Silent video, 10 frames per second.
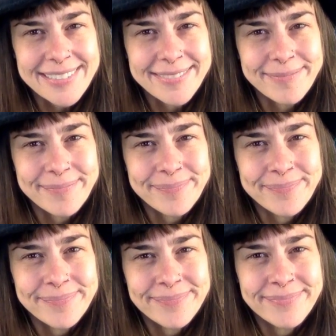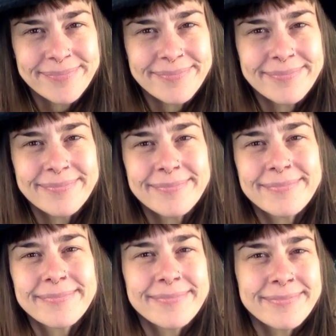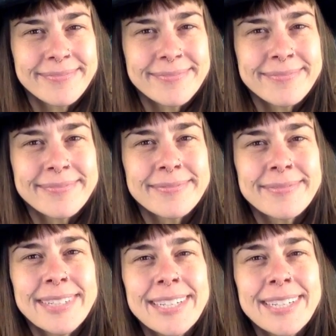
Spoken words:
(no one is talking)